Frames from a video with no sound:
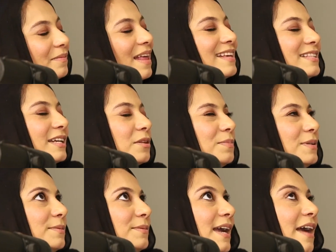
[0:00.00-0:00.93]

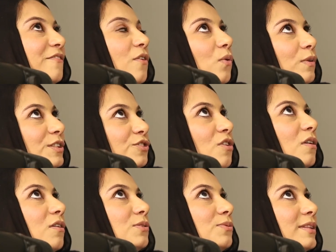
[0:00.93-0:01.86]
BCBA, I've always
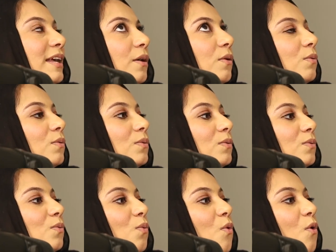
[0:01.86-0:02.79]
struggled with
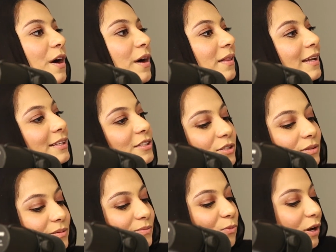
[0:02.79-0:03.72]

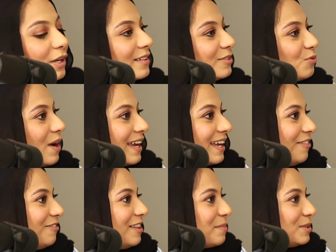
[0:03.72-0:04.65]
what do I
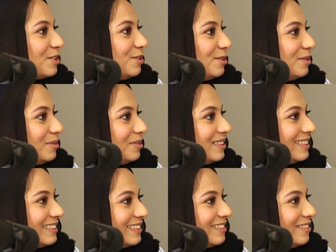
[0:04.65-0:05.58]
give them to do?
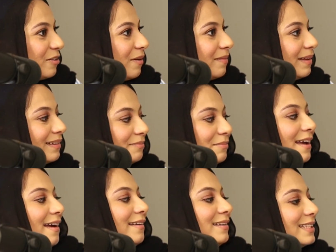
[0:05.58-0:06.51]
Sure. In my
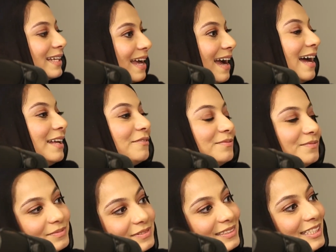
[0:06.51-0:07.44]
head is I got
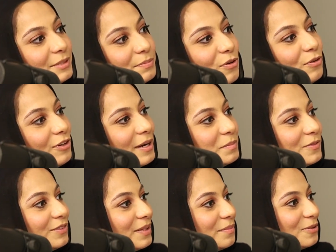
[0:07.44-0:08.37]
these programs
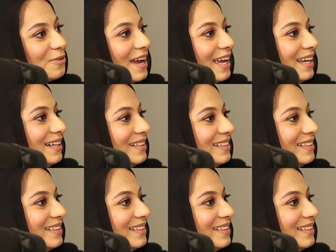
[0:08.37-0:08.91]
for them to write.